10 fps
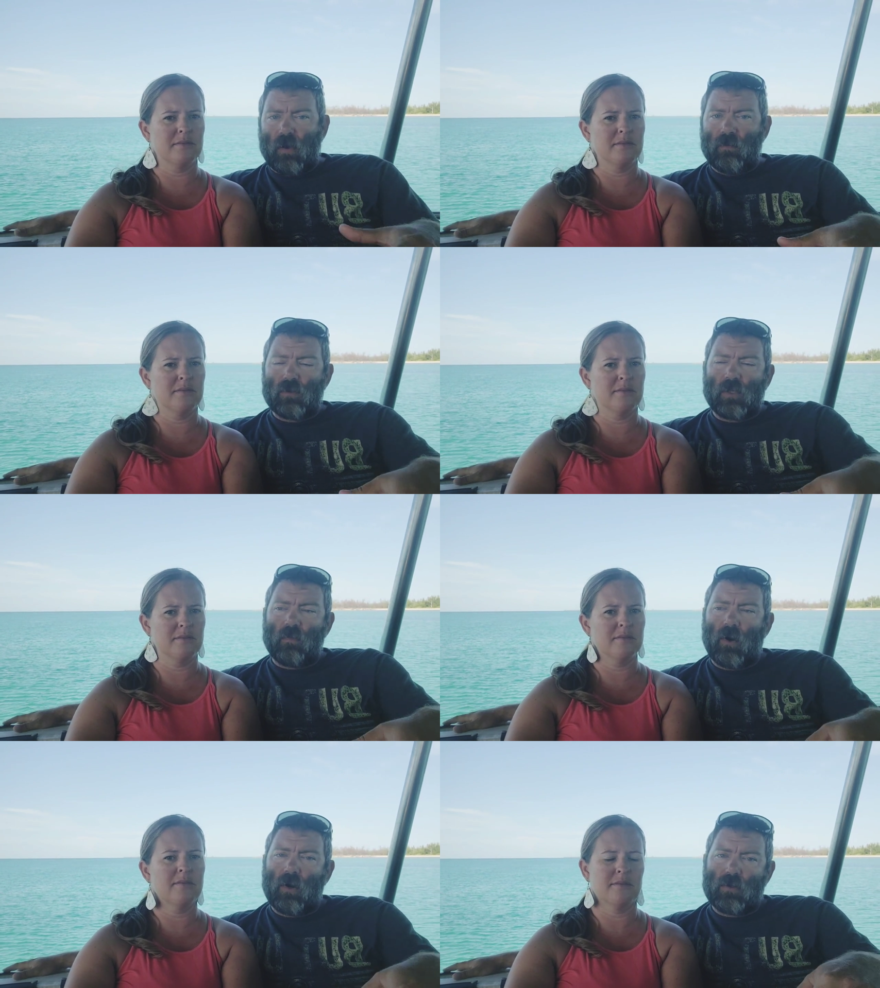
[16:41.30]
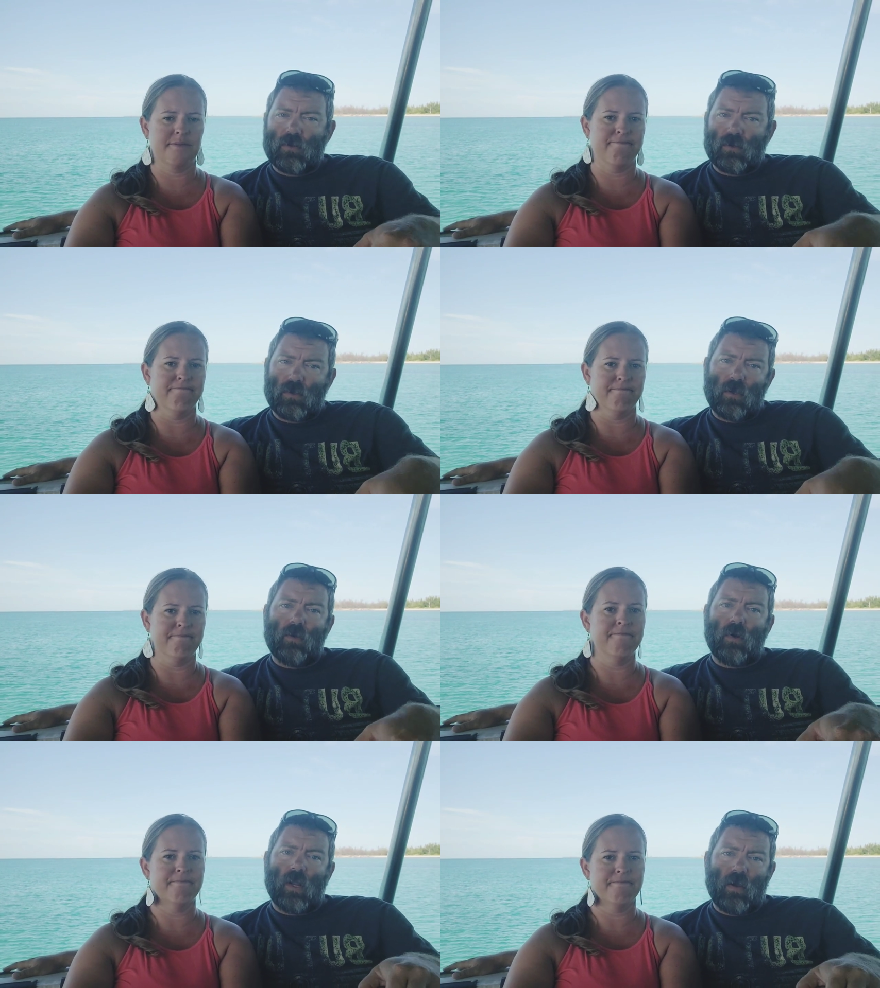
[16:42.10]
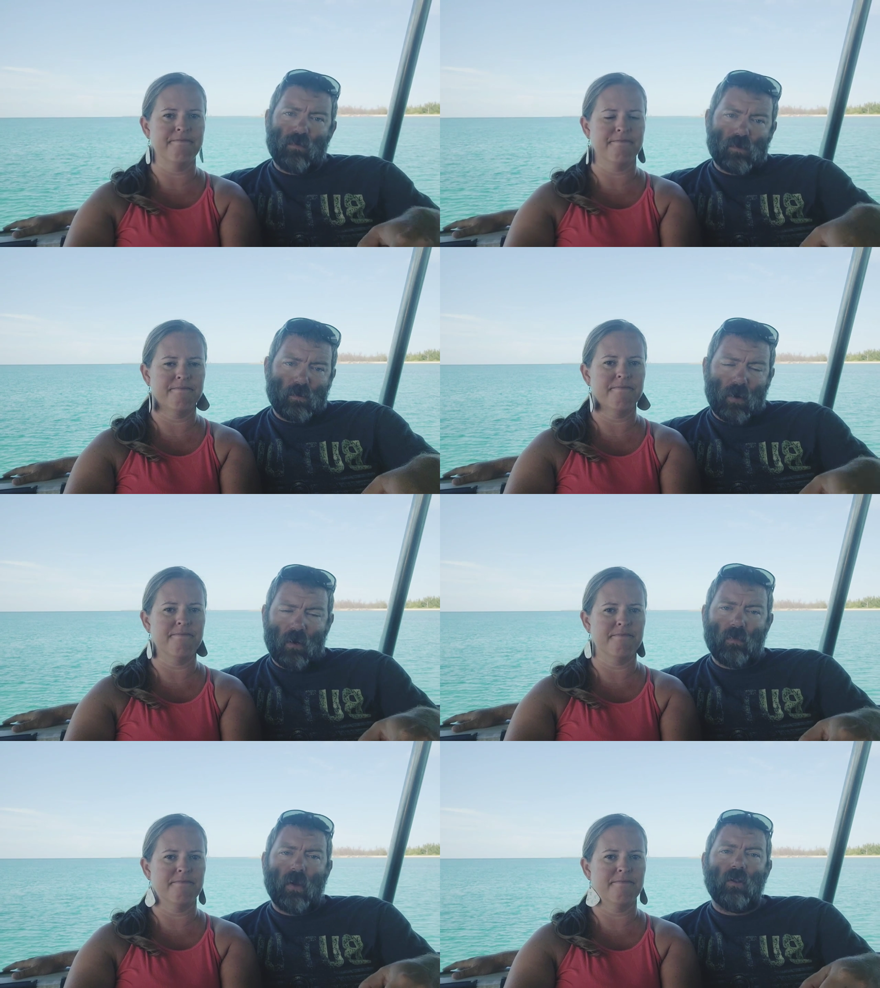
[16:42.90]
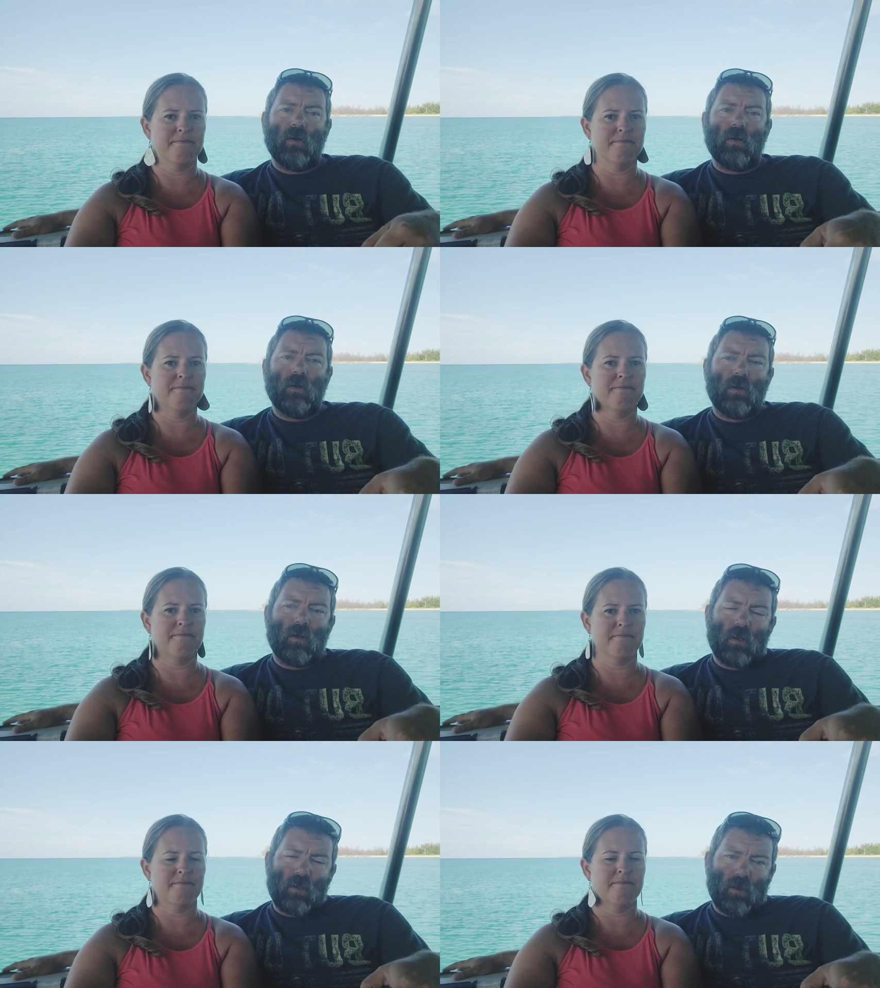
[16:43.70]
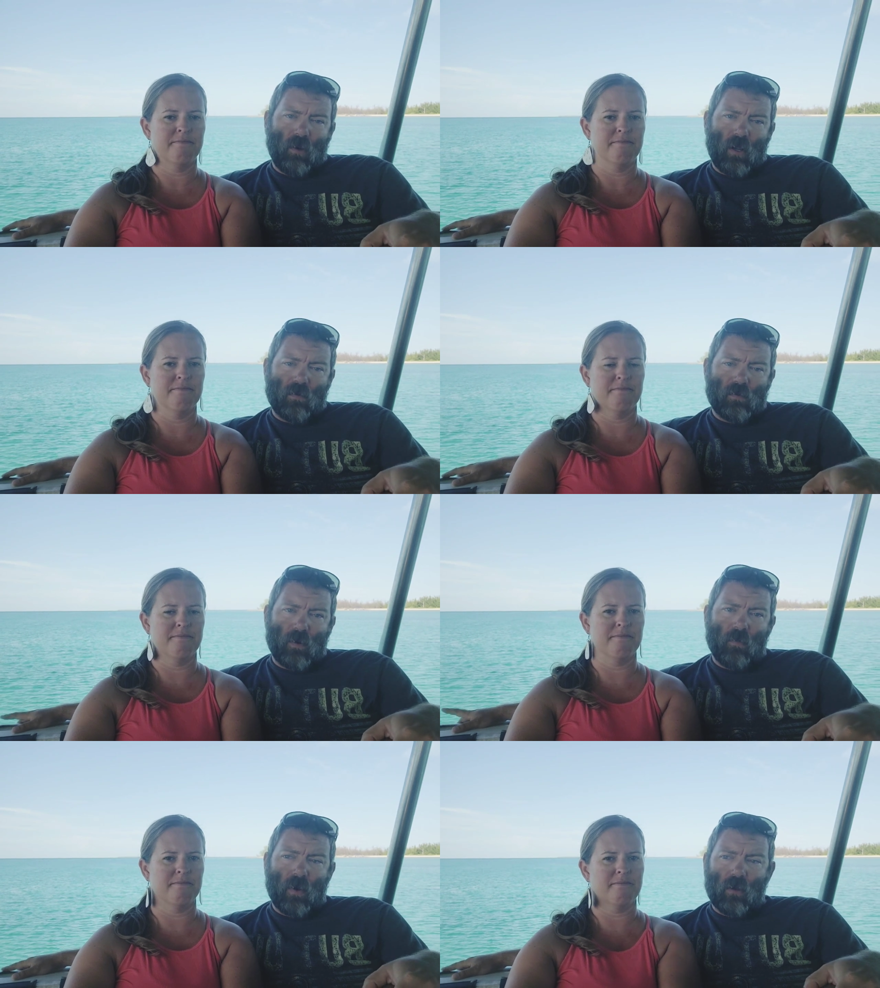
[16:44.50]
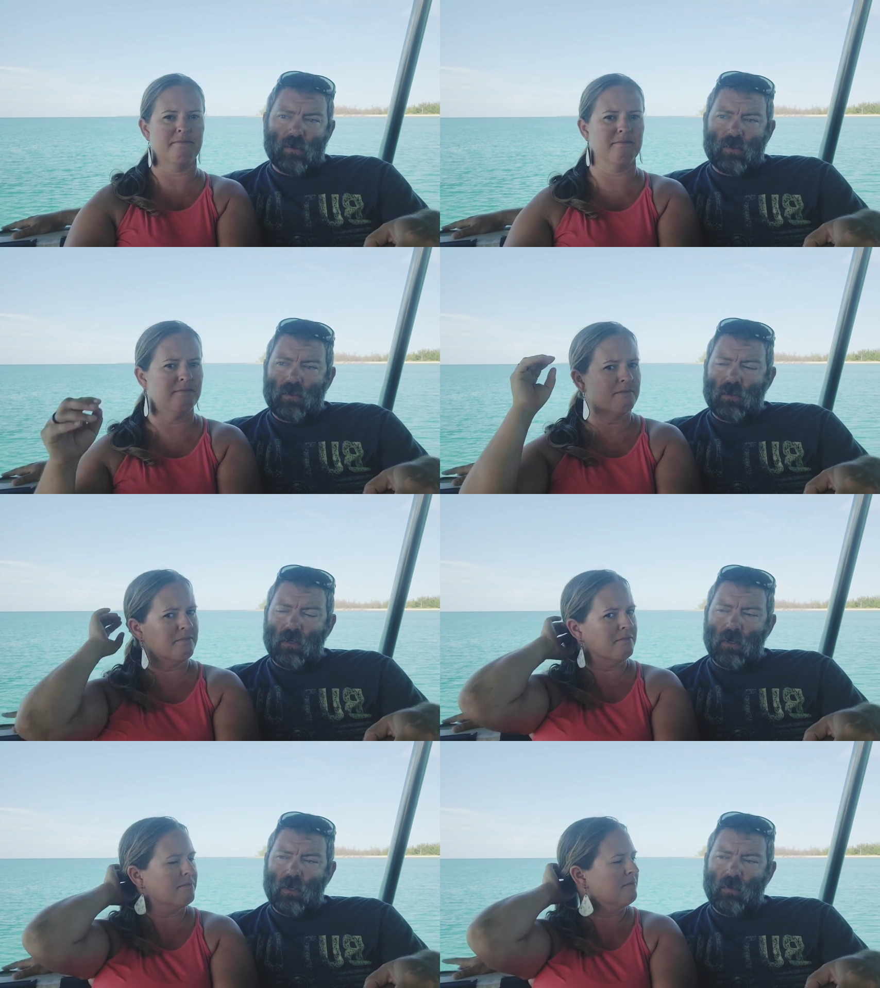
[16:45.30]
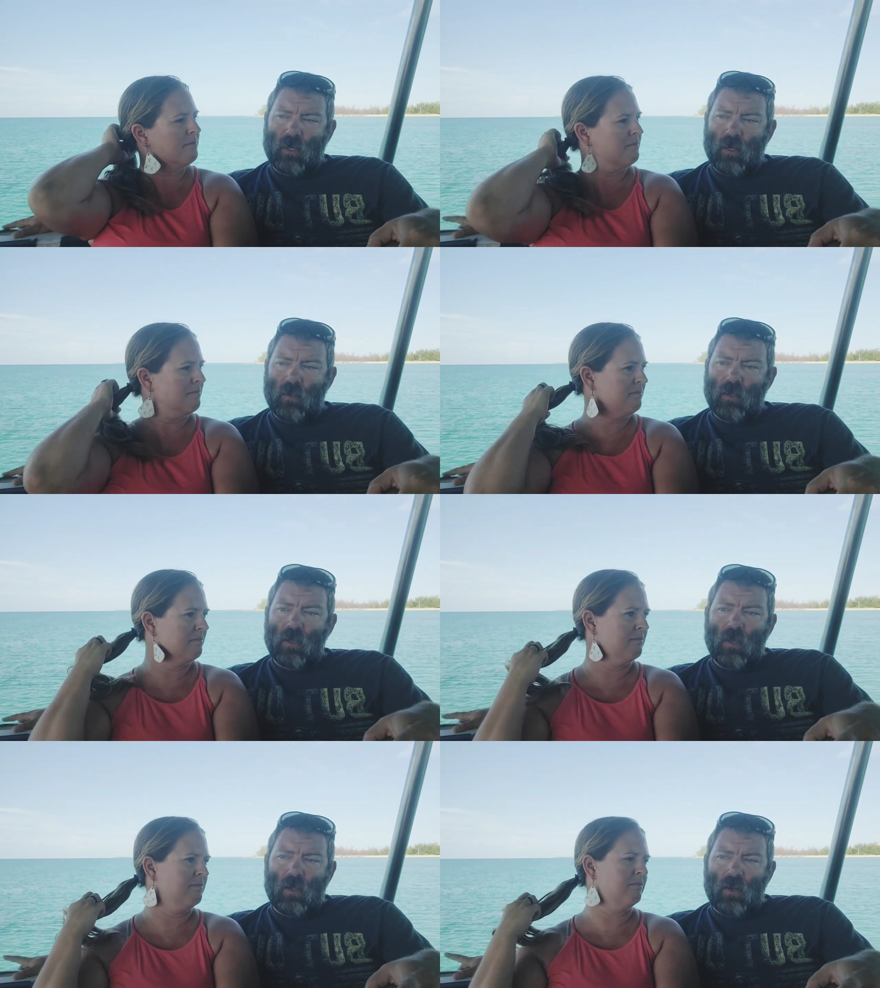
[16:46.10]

Speaker 1: have those same parts. So you want to have spare impeller, you want to have spare belts, um, that kind of thing.